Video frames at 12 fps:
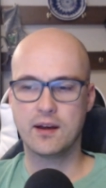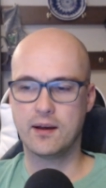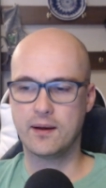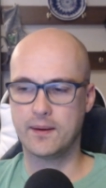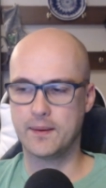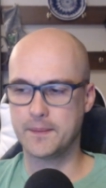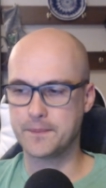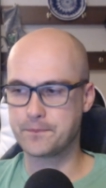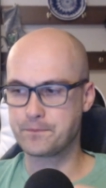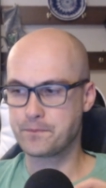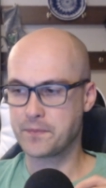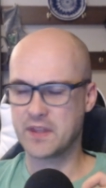
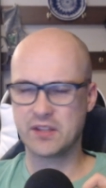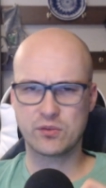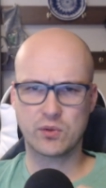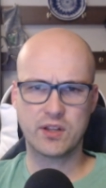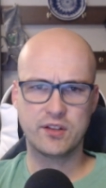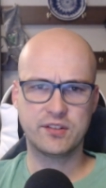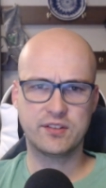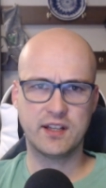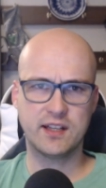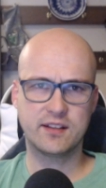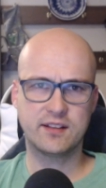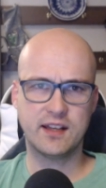Um, this is one of those
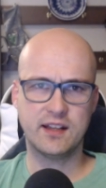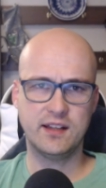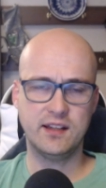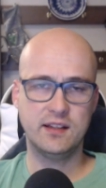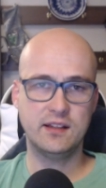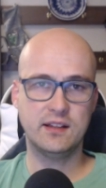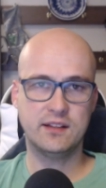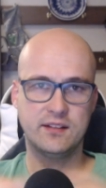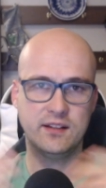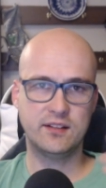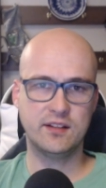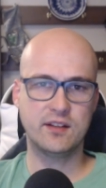things that it's
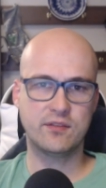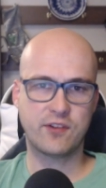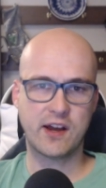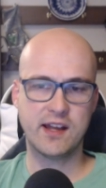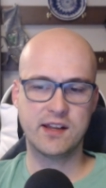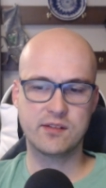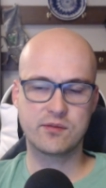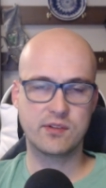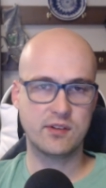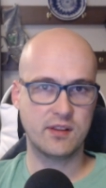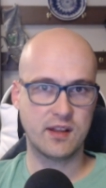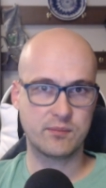easy to find
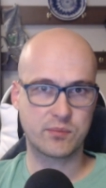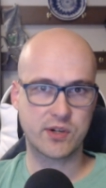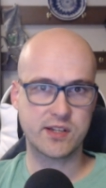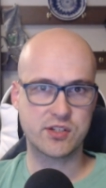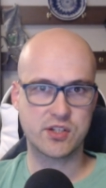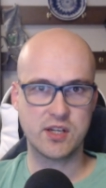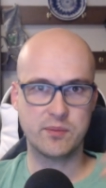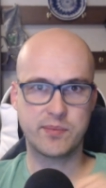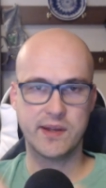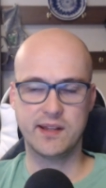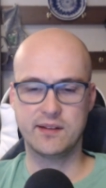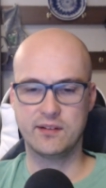them pretty cheap,
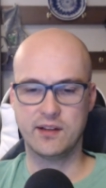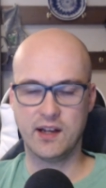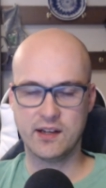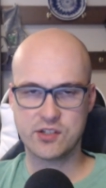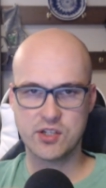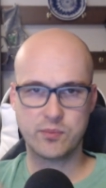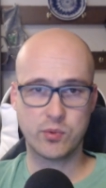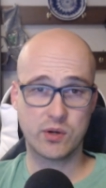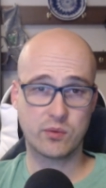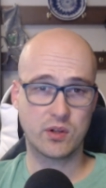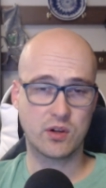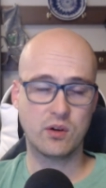and a cheap
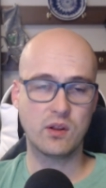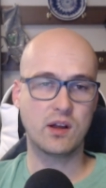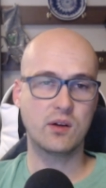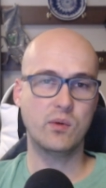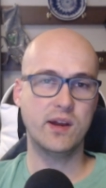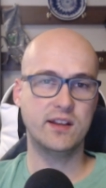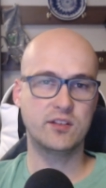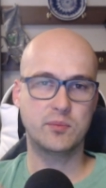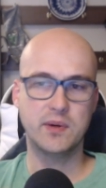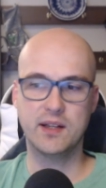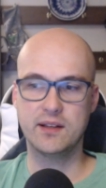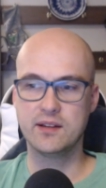one will go a long ways.
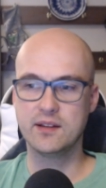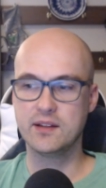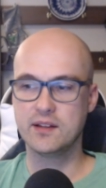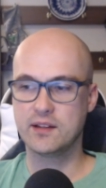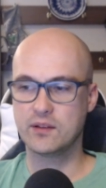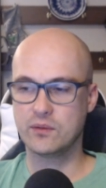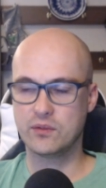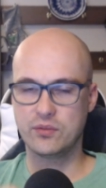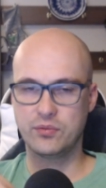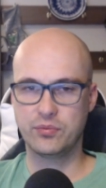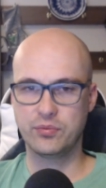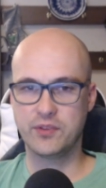But
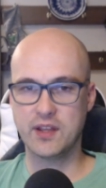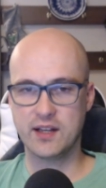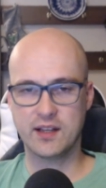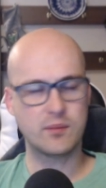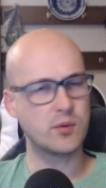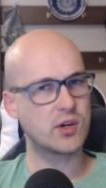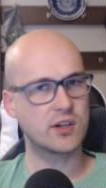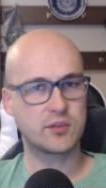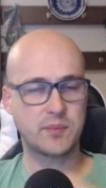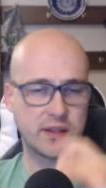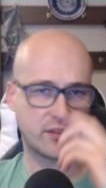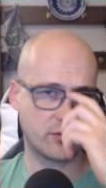getting a more
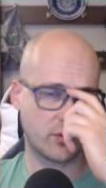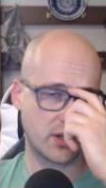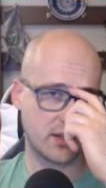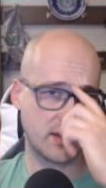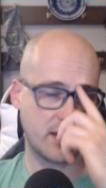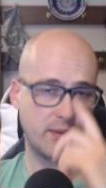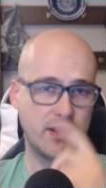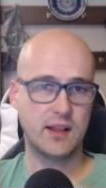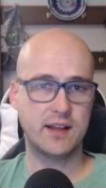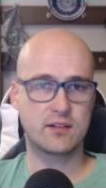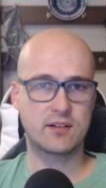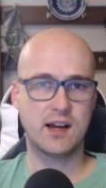expensive one maybe
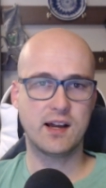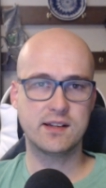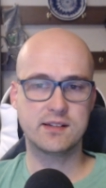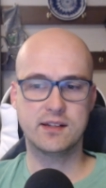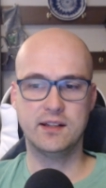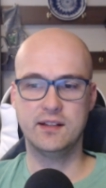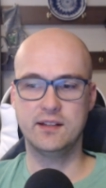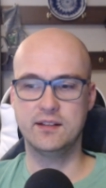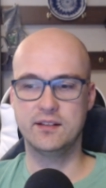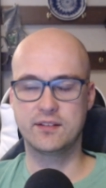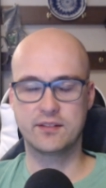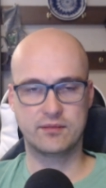later on
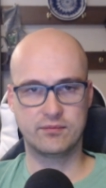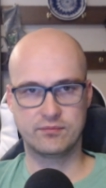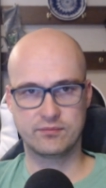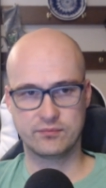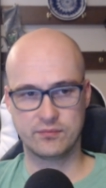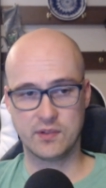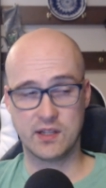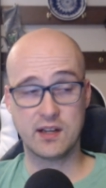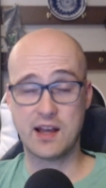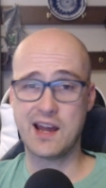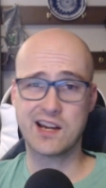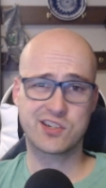is
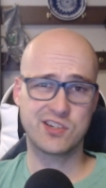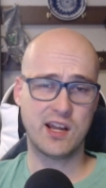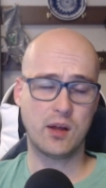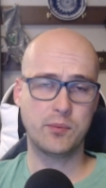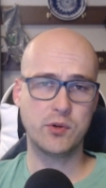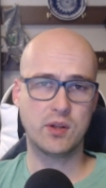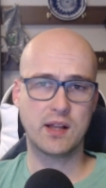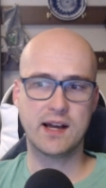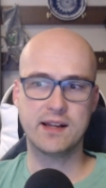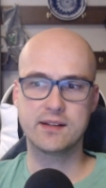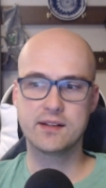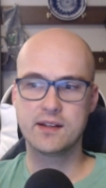gonna actually help you a lot.